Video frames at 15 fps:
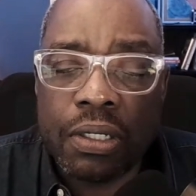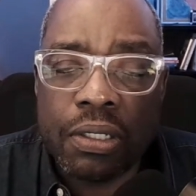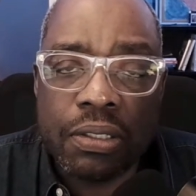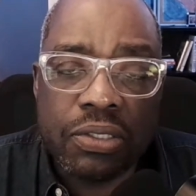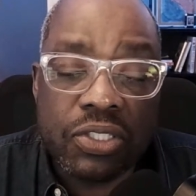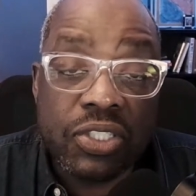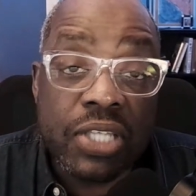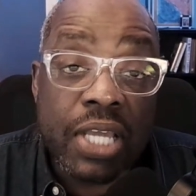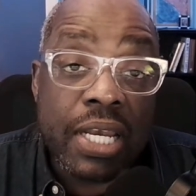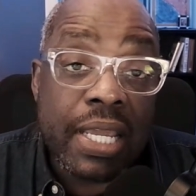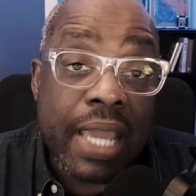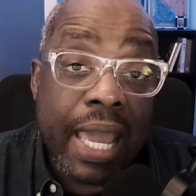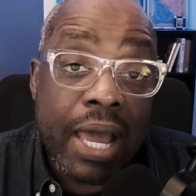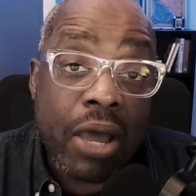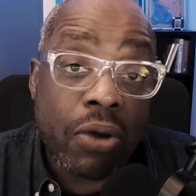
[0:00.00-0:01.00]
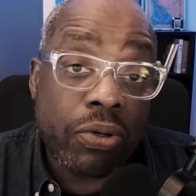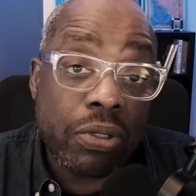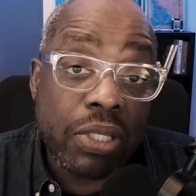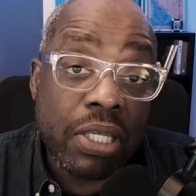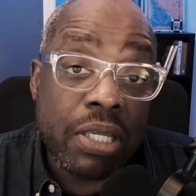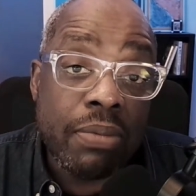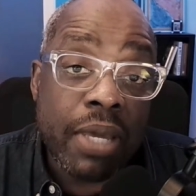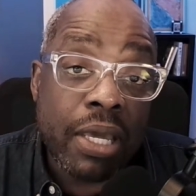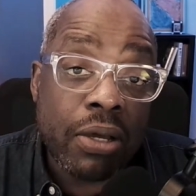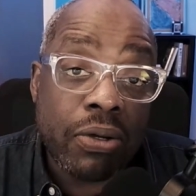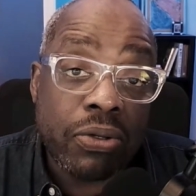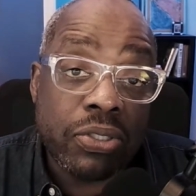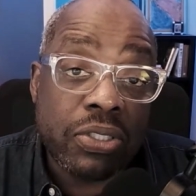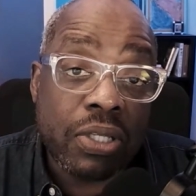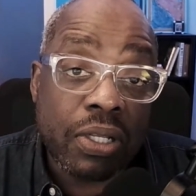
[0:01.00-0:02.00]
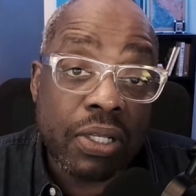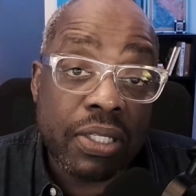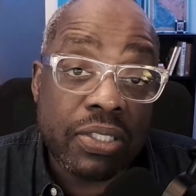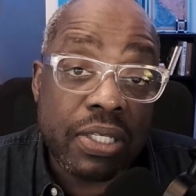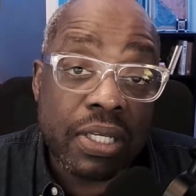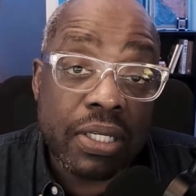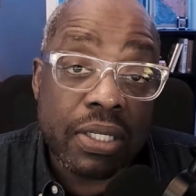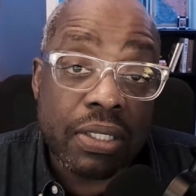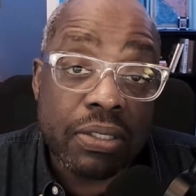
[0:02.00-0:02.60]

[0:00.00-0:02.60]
sending out emails soliciting